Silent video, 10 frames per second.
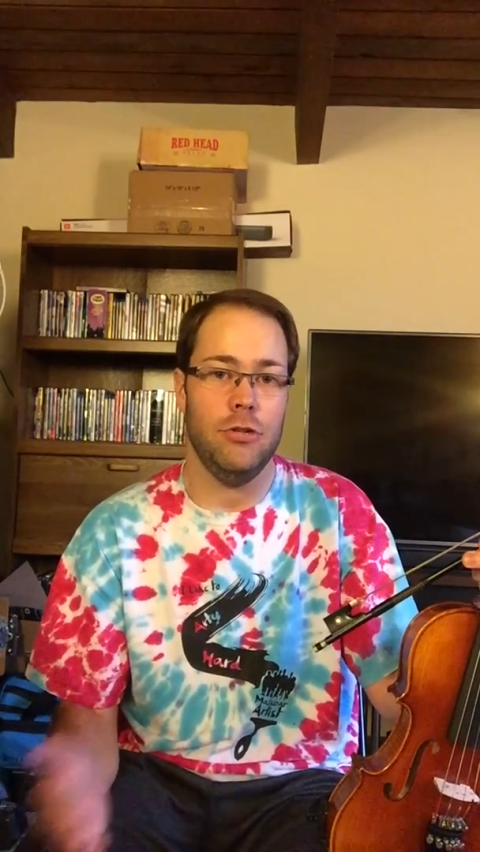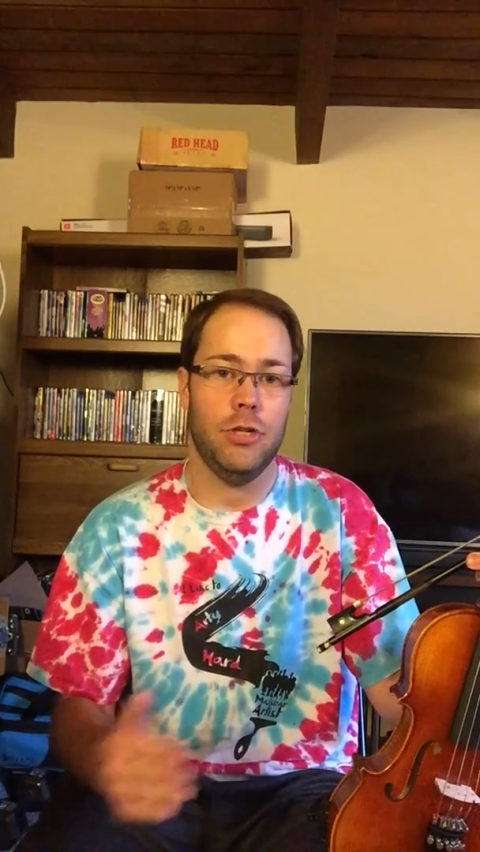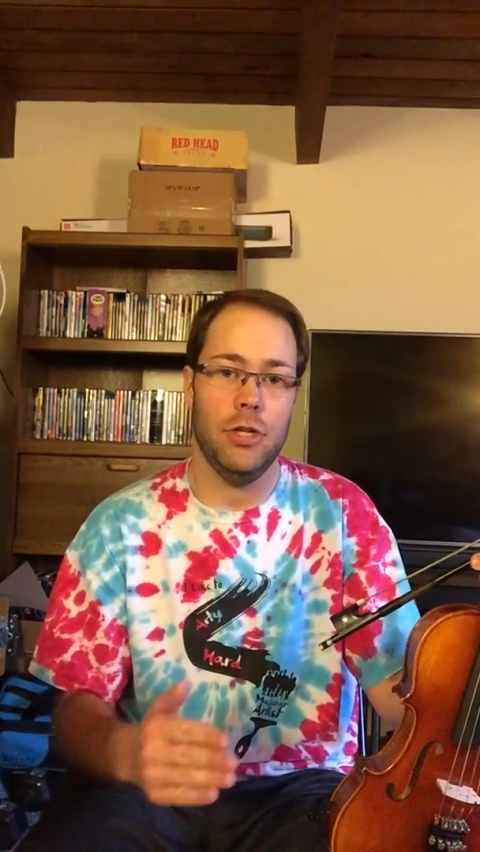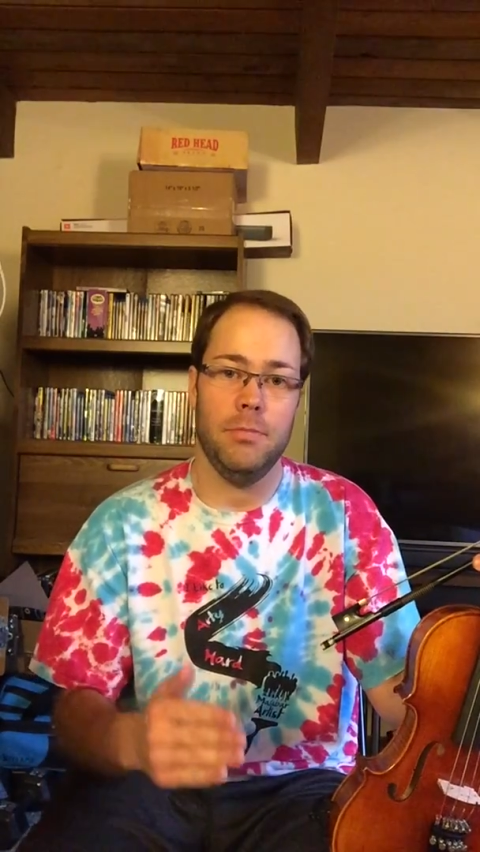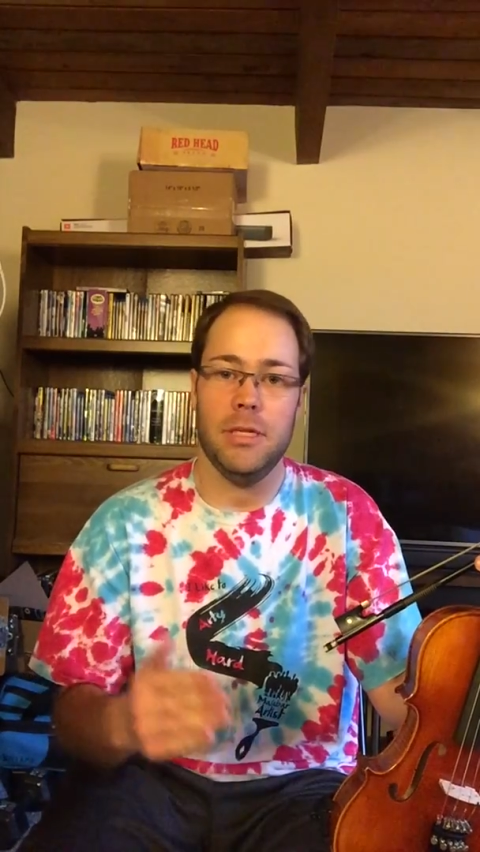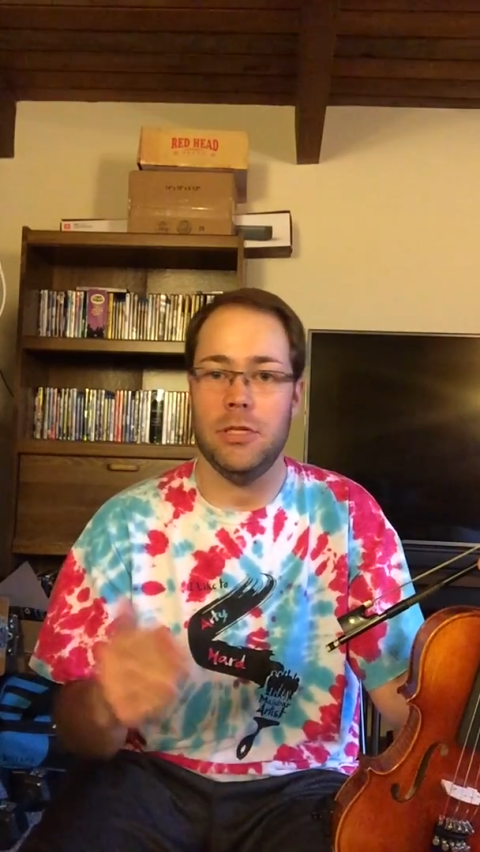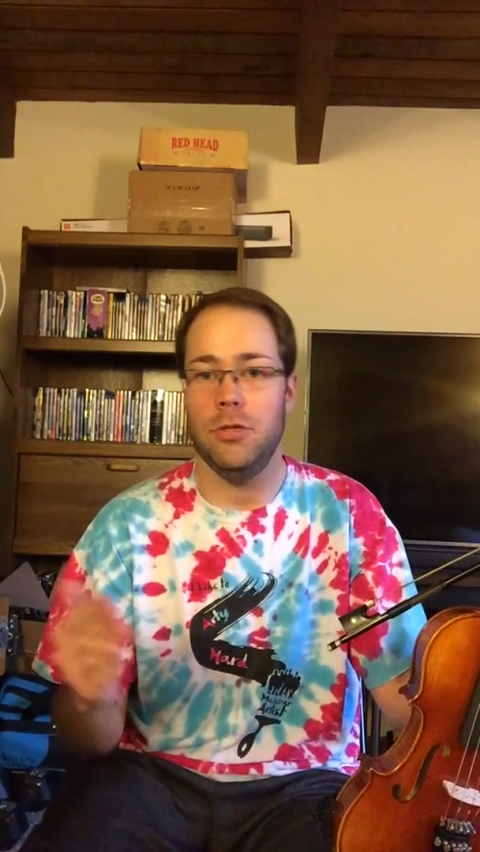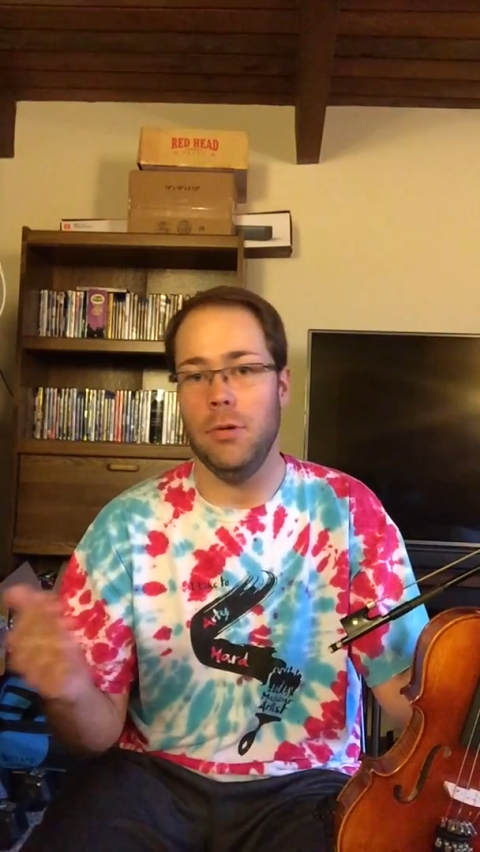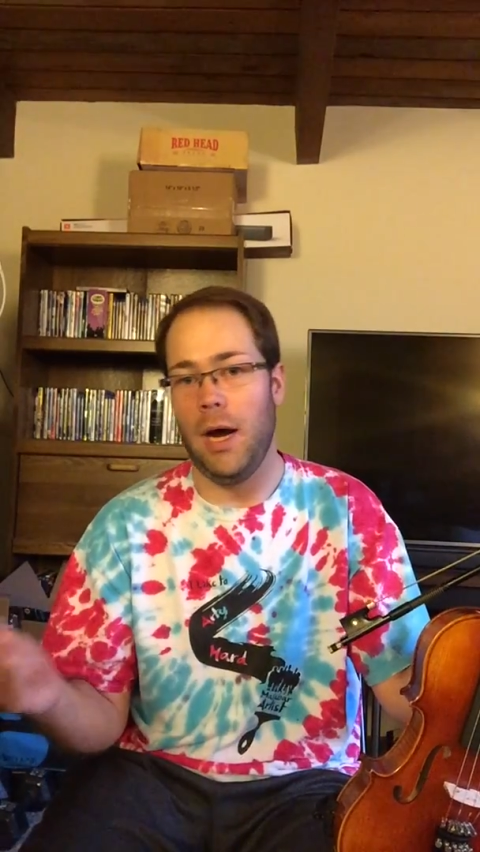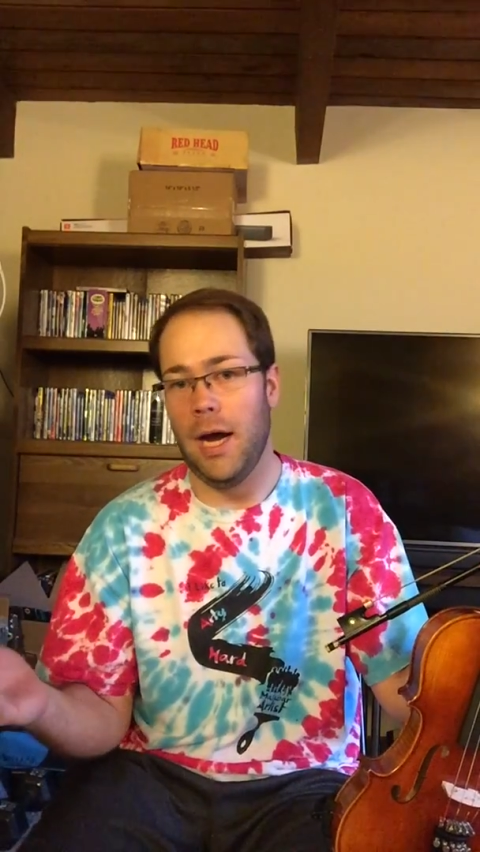You could be
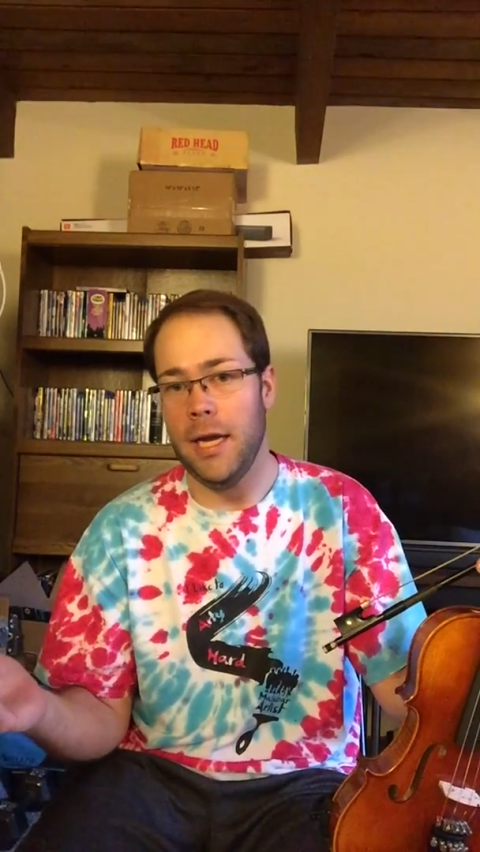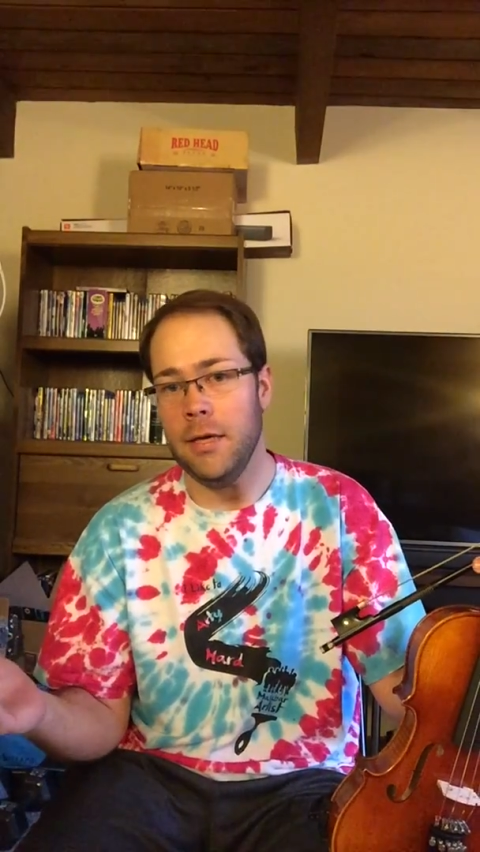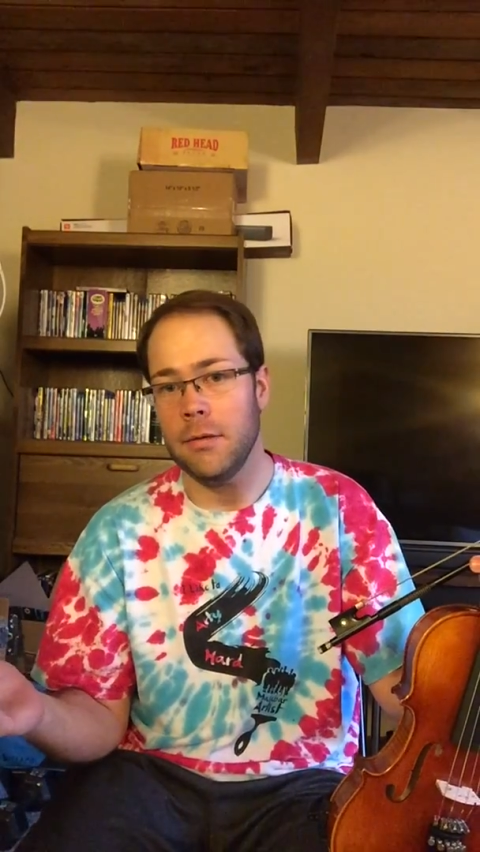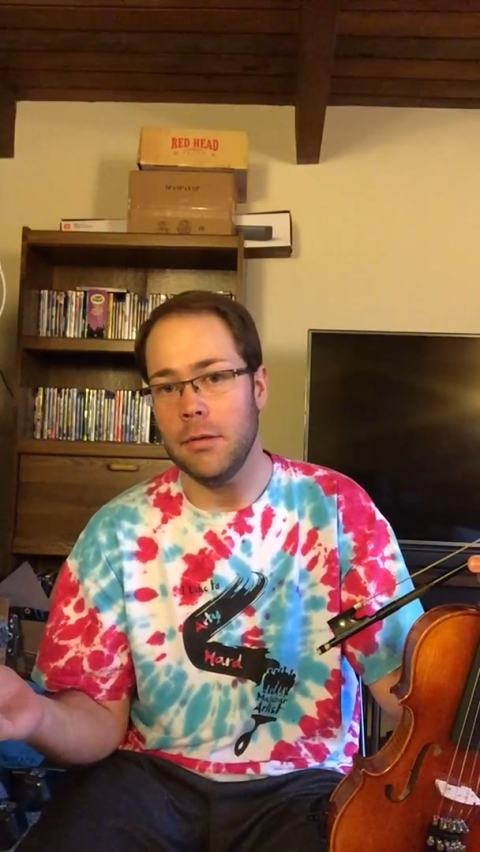too high.